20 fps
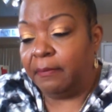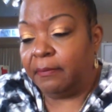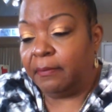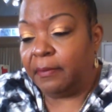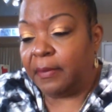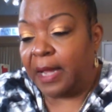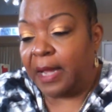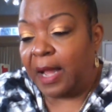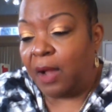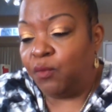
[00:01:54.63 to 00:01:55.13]

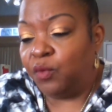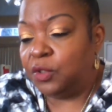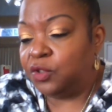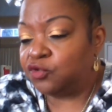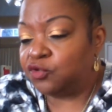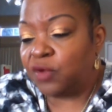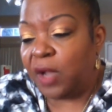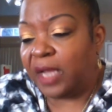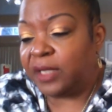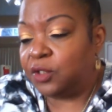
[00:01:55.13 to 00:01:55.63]
I wouldn't
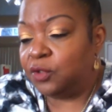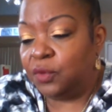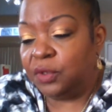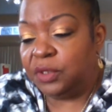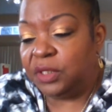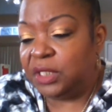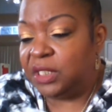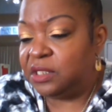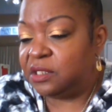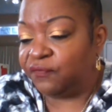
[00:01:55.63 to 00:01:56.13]
try doing
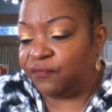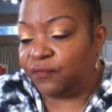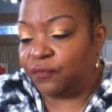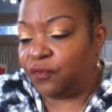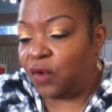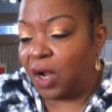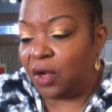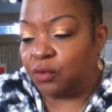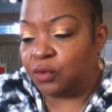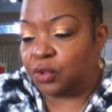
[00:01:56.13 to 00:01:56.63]
these
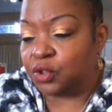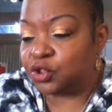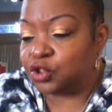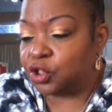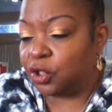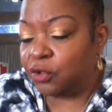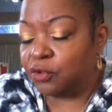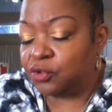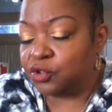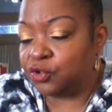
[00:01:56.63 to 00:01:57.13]
before I go to
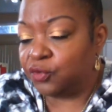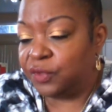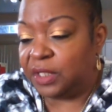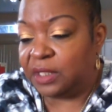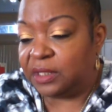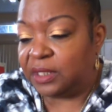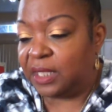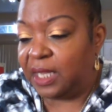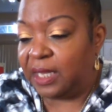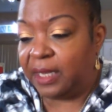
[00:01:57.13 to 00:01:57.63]
church or
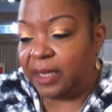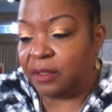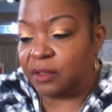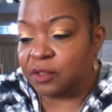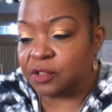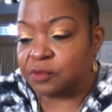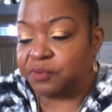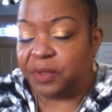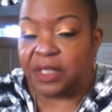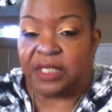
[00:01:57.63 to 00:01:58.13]
anything
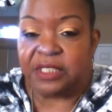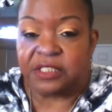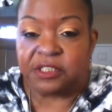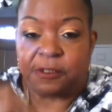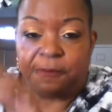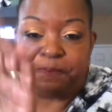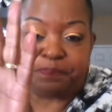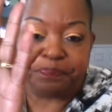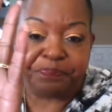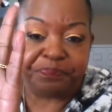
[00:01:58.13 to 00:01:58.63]
else, because
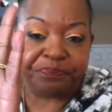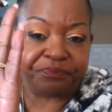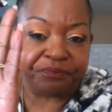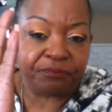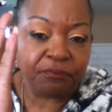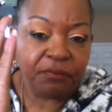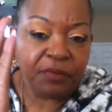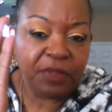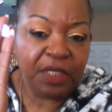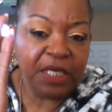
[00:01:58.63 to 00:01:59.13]

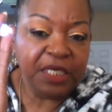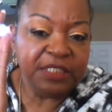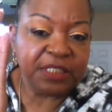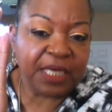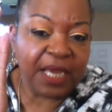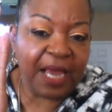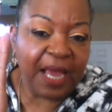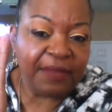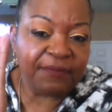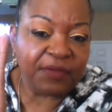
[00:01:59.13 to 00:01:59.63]
it's
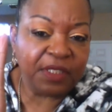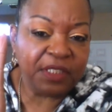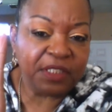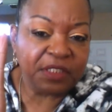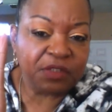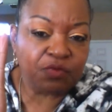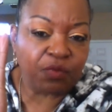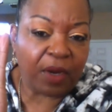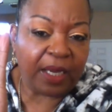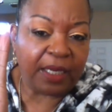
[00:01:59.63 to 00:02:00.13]
got
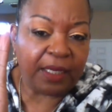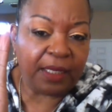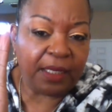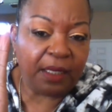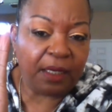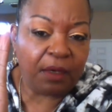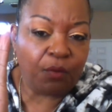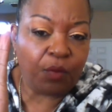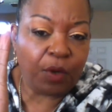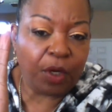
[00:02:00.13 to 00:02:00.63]
this right
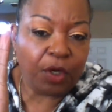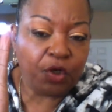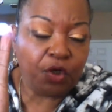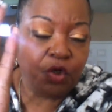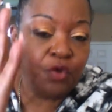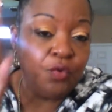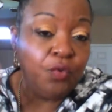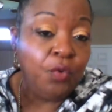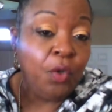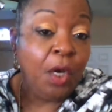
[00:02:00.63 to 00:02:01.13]
here where
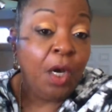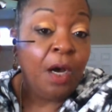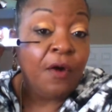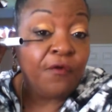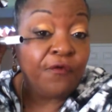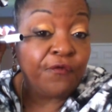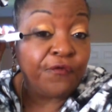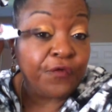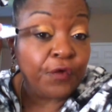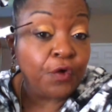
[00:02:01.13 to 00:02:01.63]
you
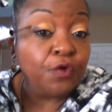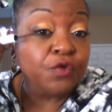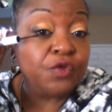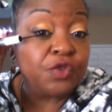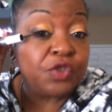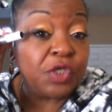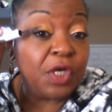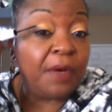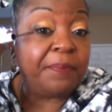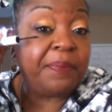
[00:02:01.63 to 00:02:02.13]

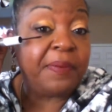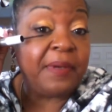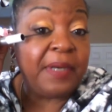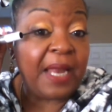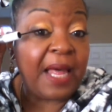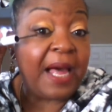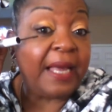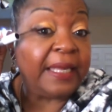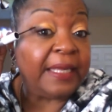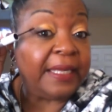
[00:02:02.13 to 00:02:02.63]
first
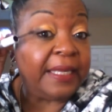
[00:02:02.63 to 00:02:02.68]
apply it